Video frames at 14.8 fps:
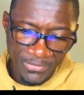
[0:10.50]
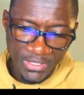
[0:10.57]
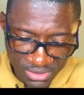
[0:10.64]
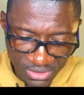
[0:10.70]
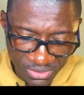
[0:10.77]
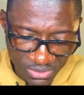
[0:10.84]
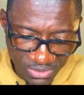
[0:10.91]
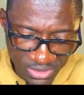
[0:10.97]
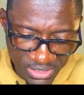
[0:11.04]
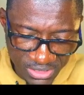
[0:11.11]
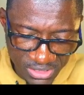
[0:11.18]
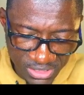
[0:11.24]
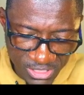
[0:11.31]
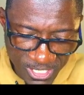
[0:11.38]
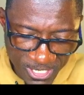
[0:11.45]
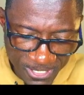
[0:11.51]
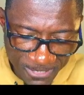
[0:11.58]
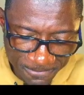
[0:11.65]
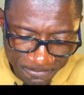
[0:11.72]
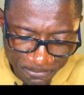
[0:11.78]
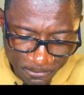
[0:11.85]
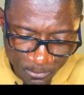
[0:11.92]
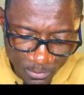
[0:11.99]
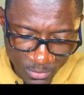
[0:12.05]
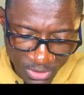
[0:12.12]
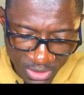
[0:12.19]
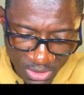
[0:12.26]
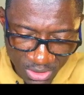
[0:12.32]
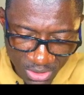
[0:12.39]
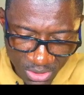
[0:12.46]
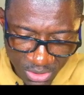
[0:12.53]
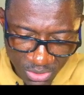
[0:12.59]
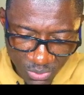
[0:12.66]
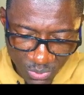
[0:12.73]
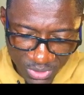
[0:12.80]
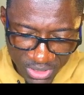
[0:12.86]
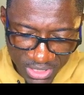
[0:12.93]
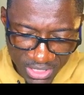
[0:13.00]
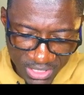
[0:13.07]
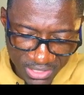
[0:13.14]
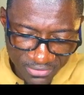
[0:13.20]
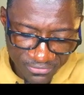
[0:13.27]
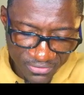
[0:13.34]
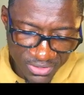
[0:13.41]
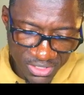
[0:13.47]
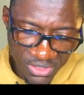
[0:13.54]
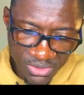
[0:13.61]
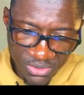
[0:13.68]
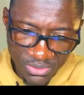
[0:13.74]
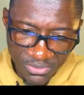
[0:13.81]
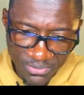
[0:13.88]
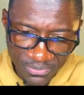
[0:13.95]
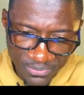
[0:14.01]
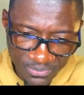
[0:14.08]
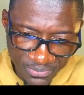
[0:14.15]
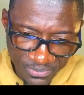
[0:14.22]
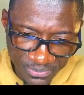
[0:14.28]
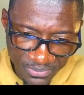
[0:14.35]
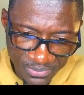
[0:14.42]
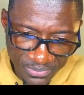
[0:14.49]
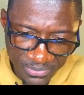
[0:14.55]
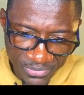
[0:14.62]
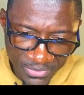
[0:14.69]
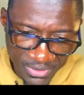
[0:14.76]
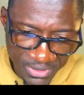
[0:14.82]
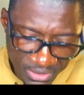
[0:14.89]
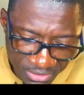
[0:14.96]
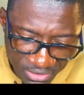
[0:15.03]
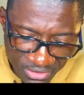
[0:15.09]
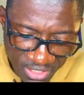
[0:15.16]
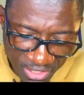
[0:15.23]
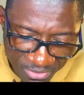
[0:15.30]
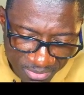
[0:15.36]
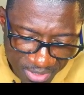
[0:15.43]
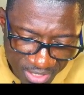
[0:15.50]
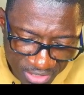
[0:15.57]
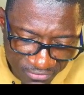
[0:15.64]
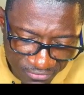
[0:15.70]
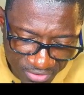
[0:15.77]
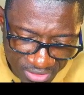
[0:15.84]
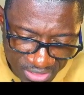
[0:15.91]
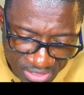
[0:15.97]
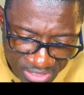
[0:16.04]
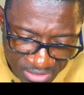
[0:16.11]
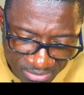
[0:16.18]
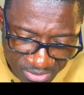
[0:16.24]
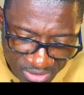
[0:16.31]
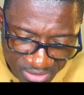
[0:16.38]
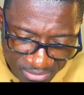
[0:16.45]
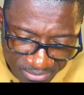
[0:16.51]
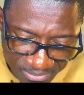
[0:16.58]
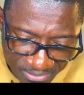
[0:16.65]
So let's say we have here the death benefit DB,